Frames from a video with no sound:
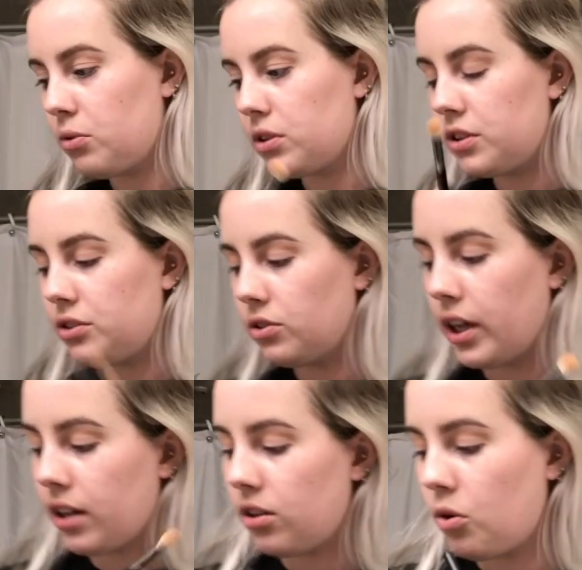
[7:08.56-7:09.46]
I want to do
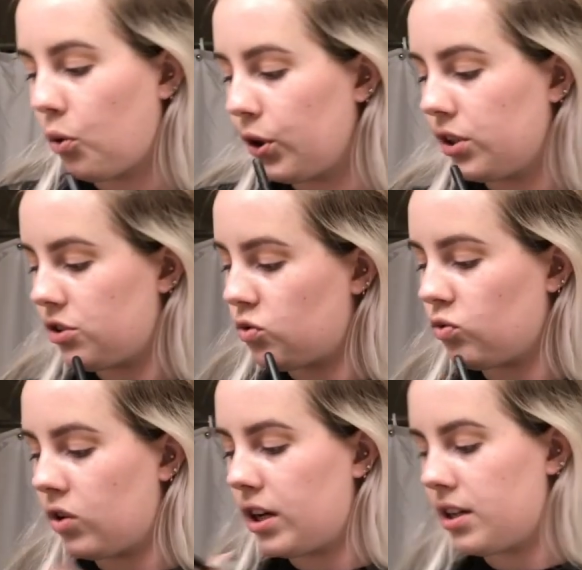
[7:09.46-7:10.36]
like an
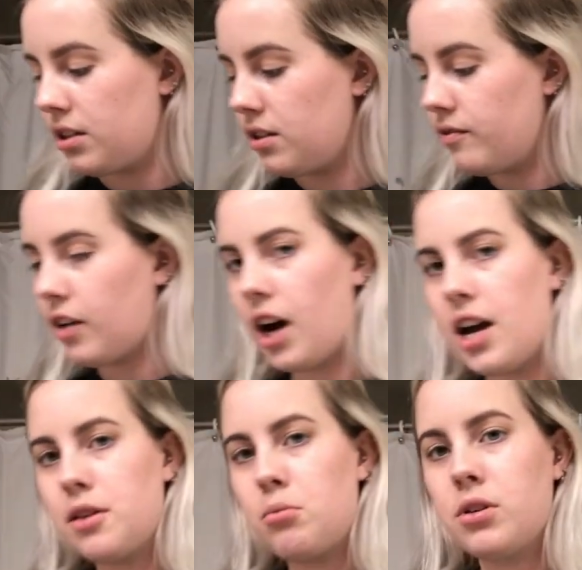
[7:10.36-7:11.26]
orange-red
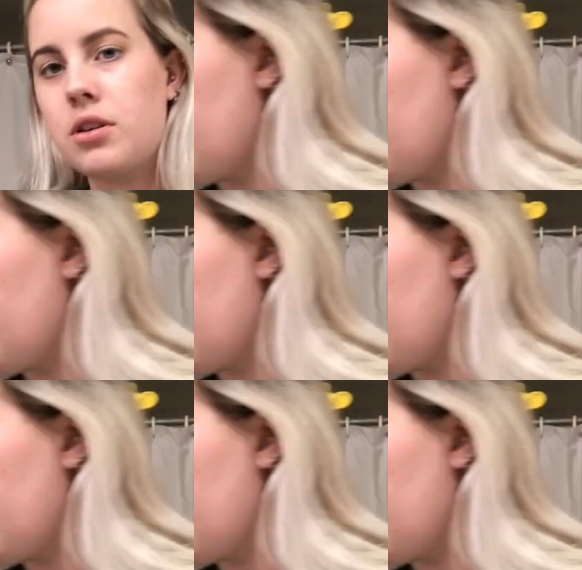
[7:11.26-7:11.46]
vibe.